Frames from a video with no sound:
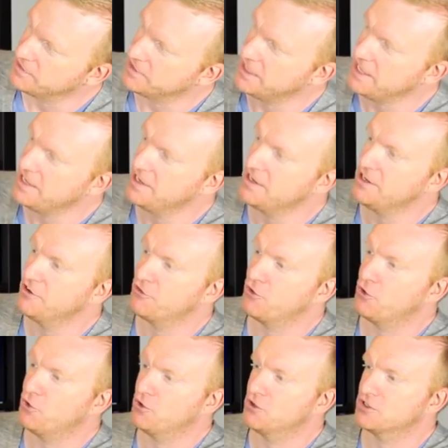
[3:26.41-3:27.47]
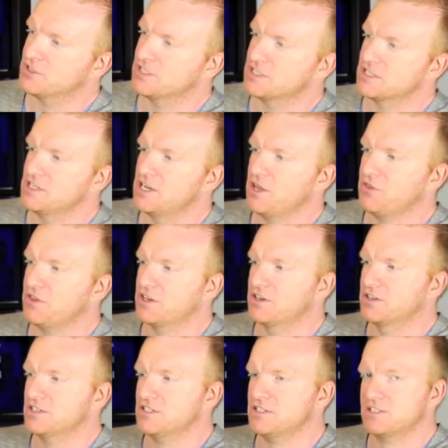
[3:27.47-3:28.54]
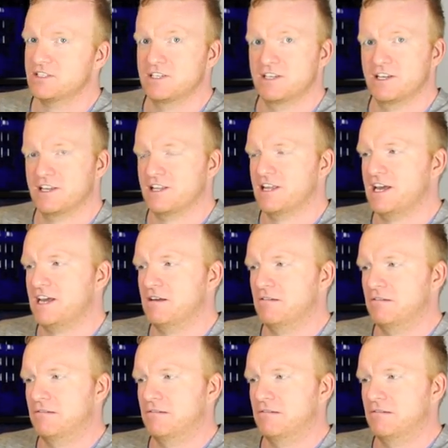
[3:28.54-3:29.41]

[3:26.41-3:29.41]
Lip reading: Here, of course, there's nothingness. Look at that.